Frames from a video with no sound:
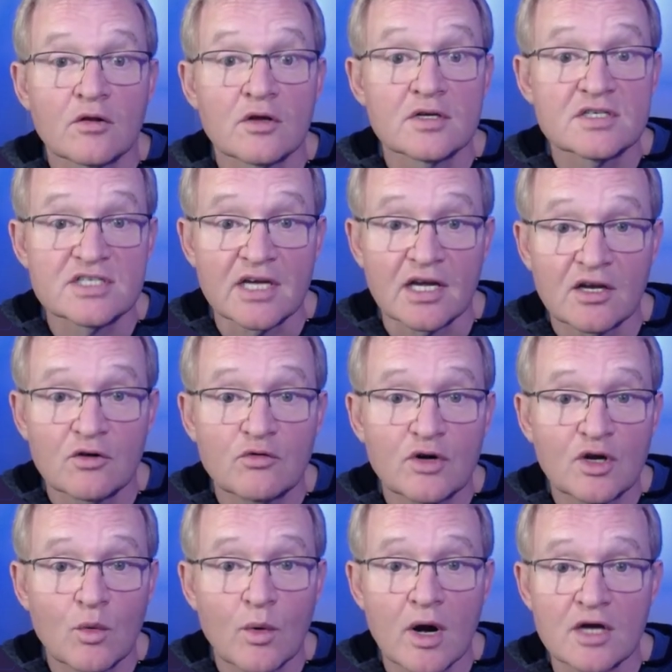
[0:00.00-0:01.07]
The second
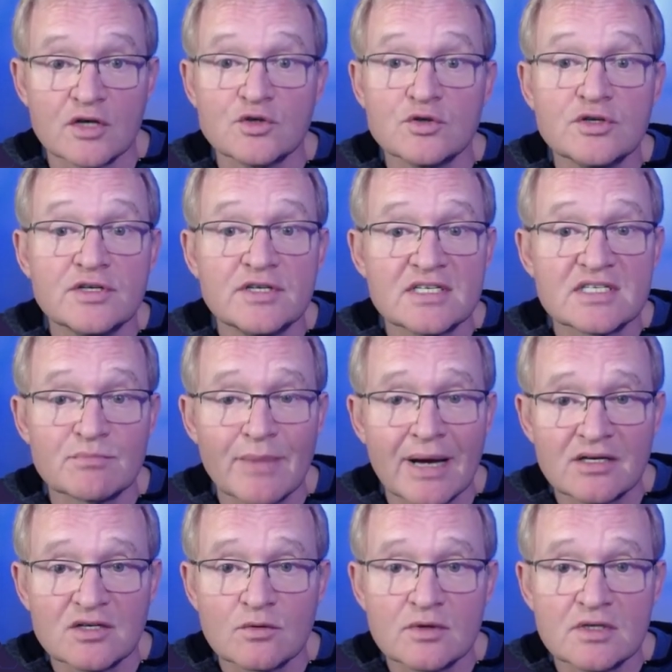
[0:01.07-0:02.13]
requires you to
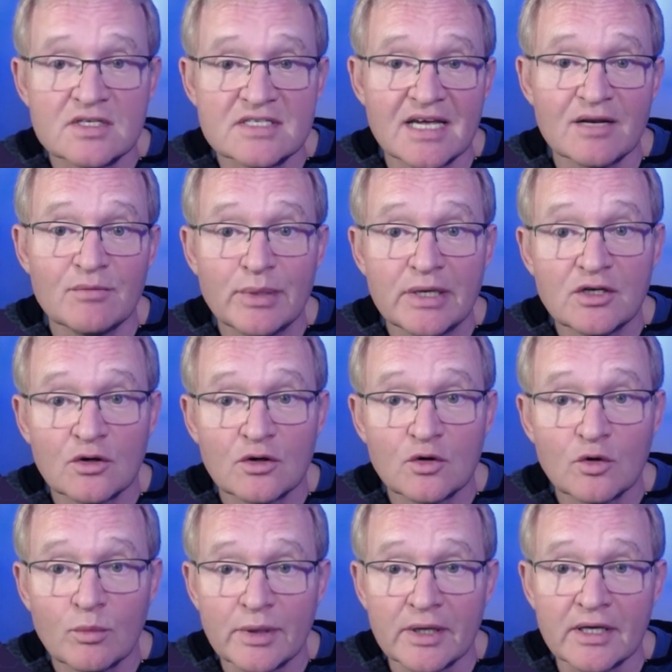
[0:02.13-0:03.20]
dismantle the ZB
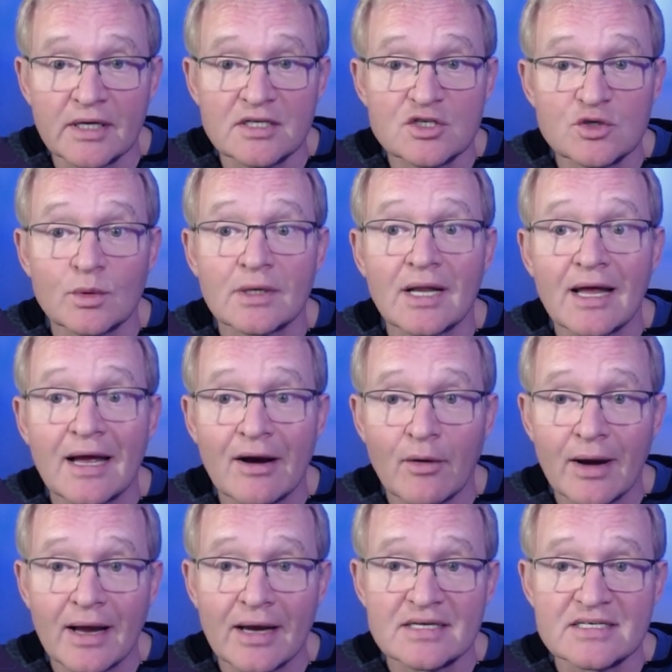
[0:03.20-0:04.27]
dongle P to
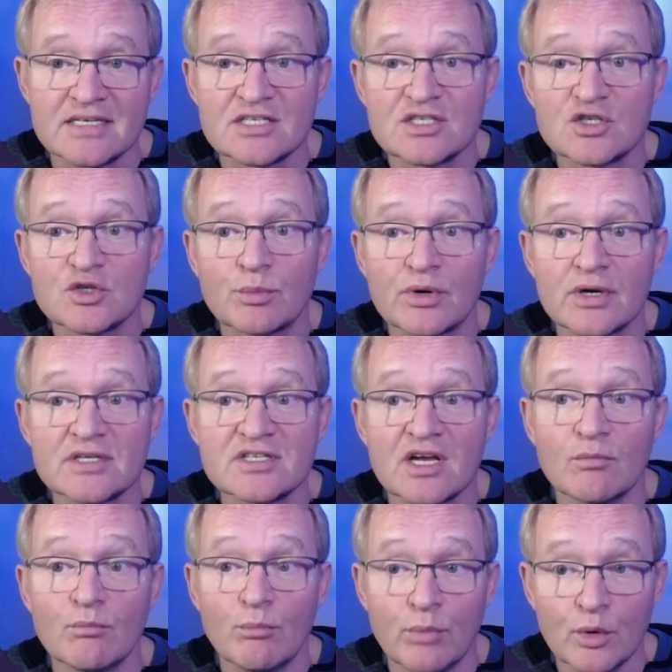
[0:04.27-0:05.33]
allow access to press
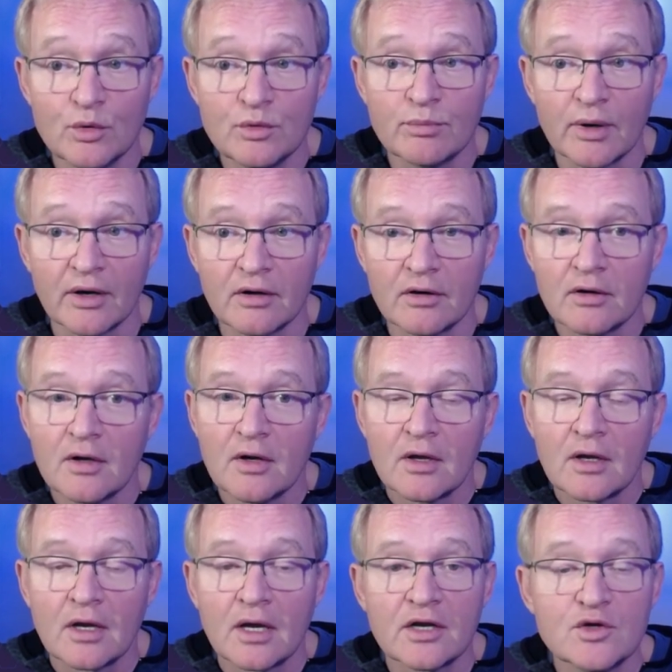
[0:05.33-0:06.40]
a boot button
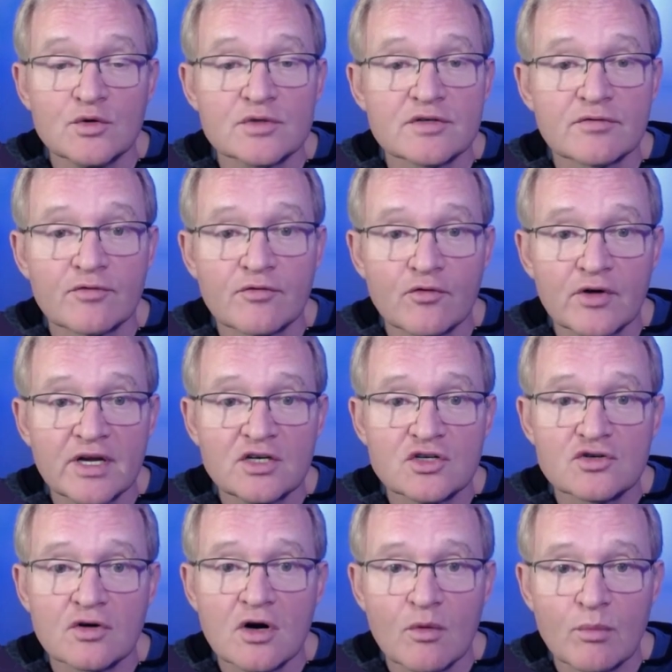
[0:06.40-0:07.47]
and use a free
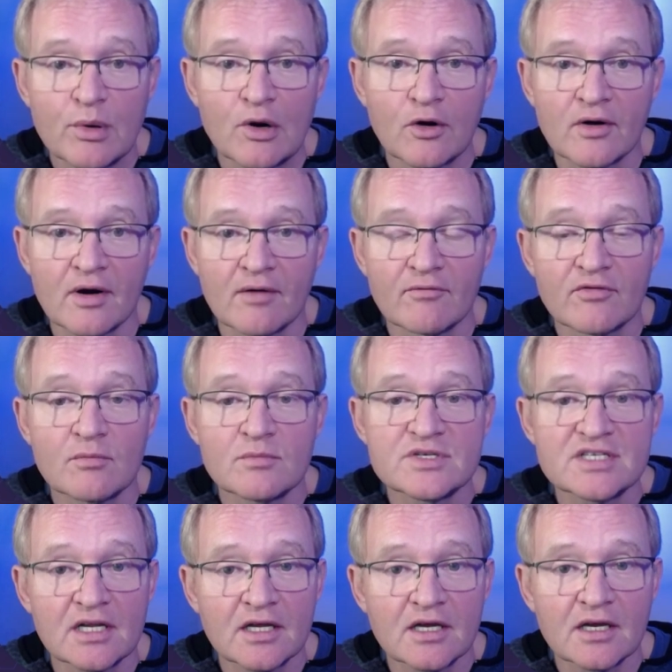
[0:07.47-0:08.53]
trial program from
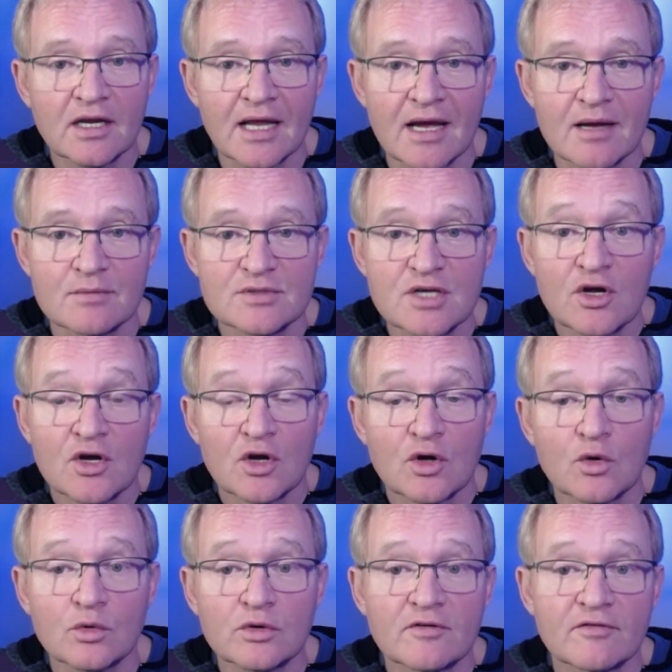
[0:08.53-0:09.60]
Silicon Labs
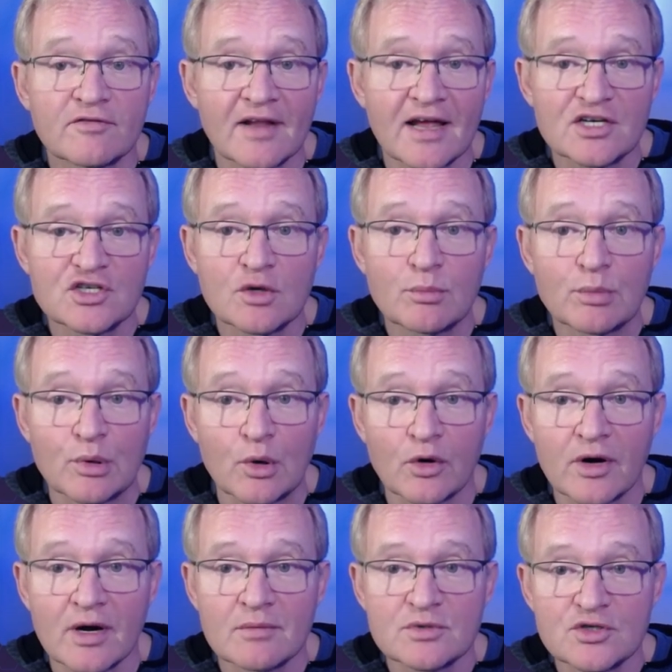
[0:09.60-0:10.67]
called the Flasher
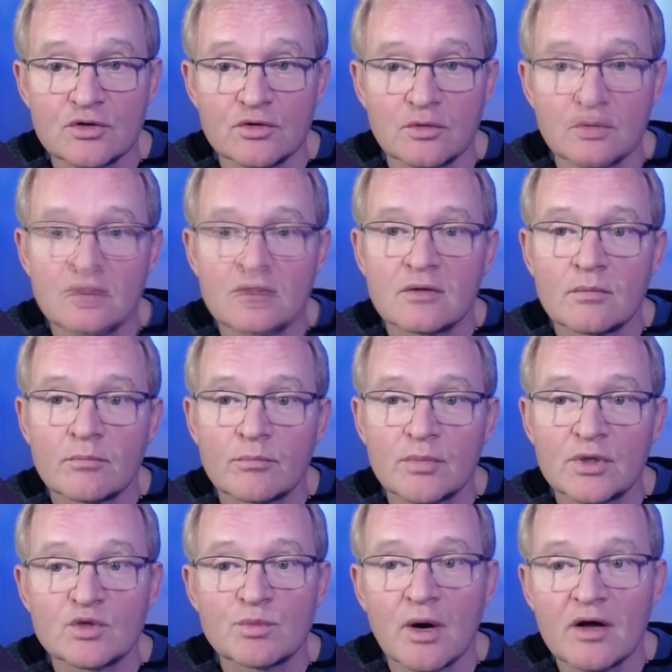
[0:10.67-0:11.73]
Program 2,
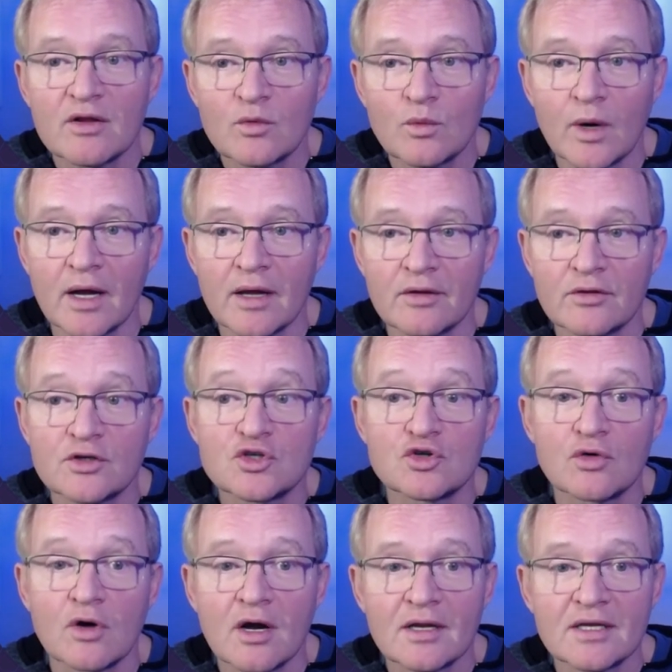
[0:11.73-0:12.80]
which by the way, the
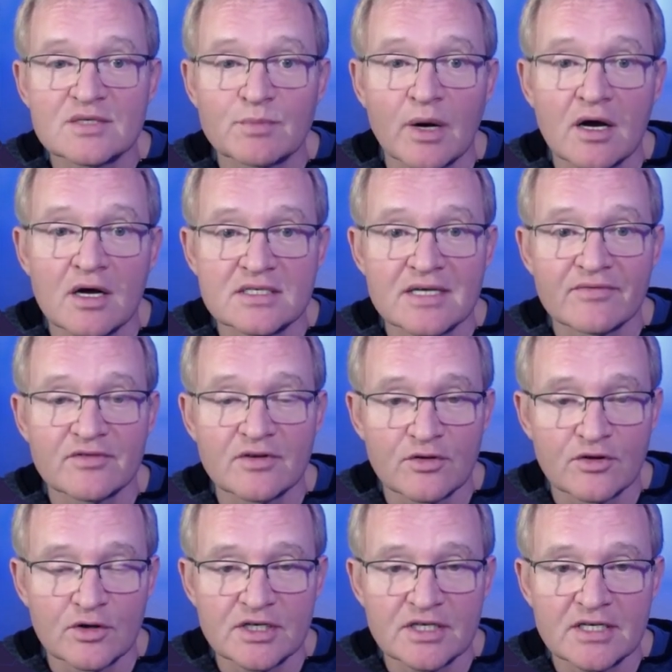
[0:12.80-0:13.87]
trial expires after
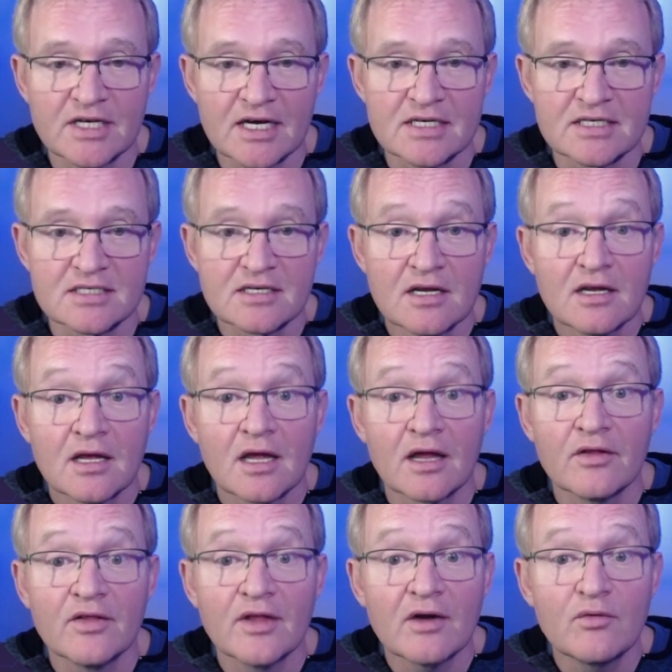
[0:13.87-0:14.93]
30 days
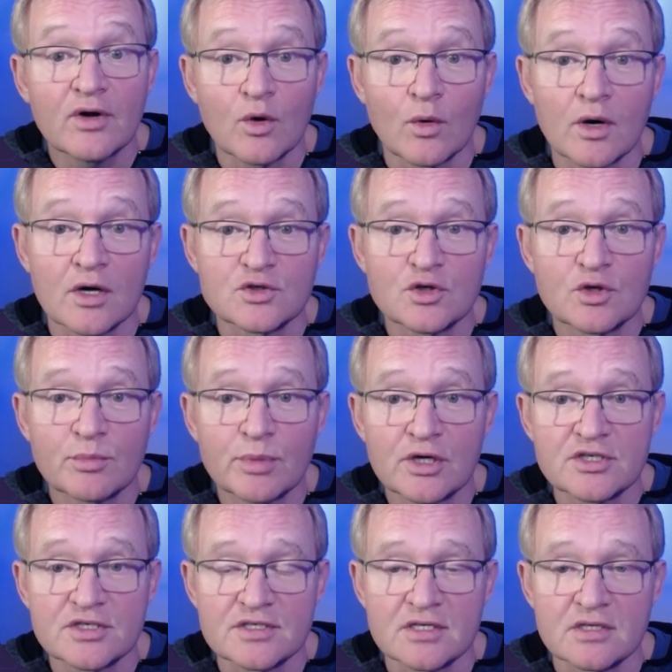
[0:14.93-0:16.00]
and then requires you to
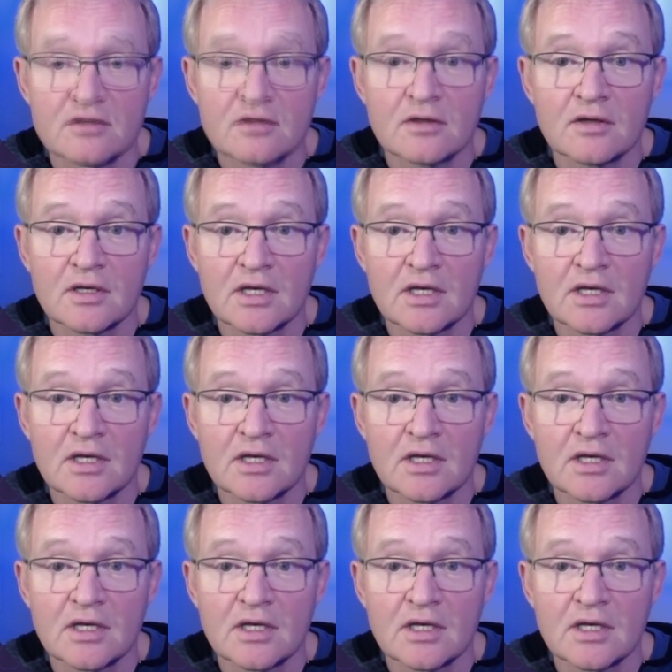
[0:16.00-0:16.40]
purchase it.